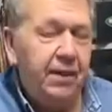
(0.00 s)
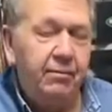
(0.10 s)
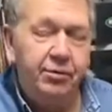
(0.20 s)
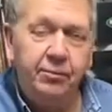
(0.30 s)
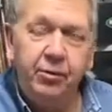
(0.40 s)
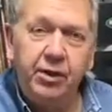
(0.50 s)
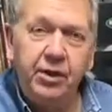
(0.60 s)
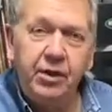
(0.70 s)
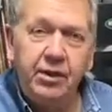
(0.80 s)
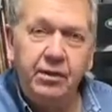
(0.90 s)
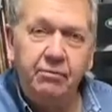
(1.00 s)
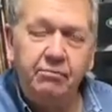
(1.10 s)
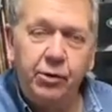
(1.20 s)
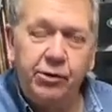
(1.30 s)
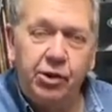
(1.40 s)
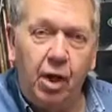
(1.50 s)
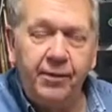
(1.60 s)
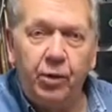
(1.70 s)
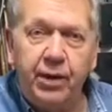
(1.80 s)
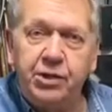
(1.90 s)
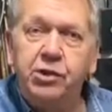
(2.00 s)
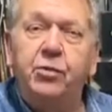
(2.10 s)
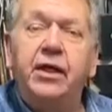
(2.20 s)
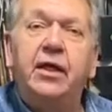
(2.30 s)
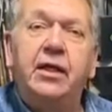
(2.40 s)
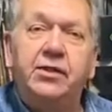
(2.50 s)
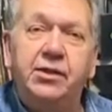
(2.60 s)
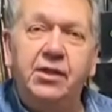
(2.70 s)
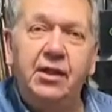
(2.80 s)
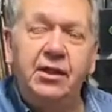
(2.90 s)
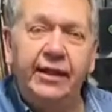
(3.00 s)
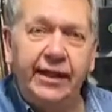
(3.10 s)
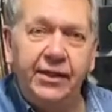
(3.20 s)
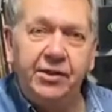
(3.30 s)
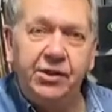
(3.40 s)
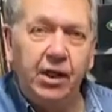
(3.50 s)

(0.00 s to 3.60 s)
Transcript: Probably one of the most common questions we get asked is,